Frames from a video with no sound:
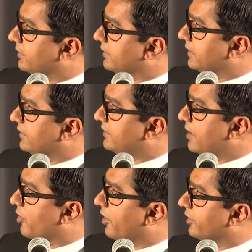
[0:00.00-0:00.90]
these
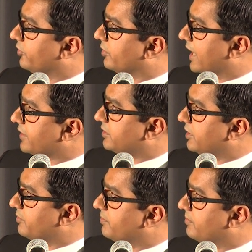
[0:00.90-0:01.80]
same oils could
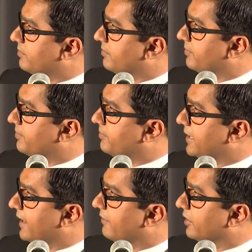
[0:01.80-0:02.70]
actually
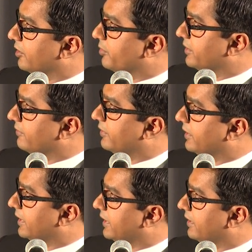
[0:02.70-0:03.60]
behave a little bit
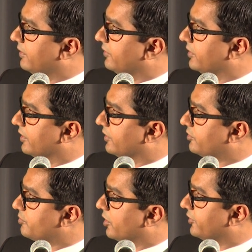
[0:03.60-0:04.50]
differently. Here is a
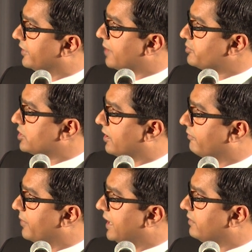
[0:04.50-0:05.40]
small snapshot of
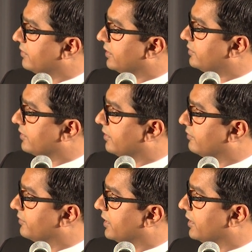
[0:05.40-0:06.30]
a matrix
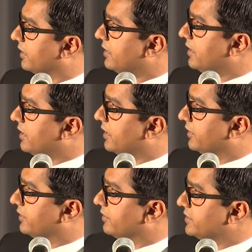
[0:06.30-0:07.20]
of a
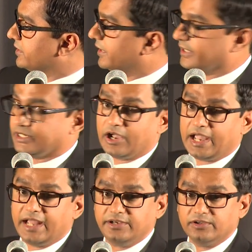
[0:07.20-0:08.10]
detergent and an
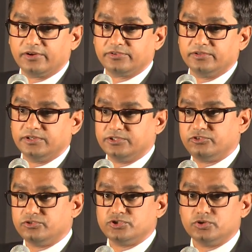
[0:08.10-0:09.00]
antioxidant
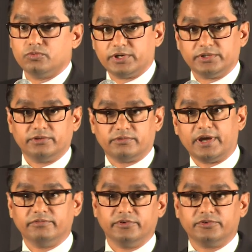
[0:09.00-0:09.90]
just to show what are the
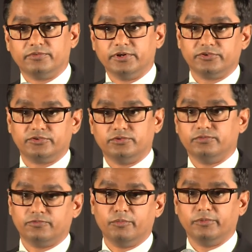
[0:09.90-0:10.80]
drivers for us to
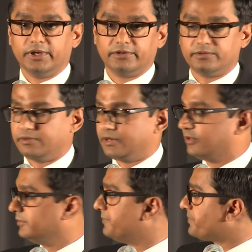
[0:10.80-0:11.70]
formulate around.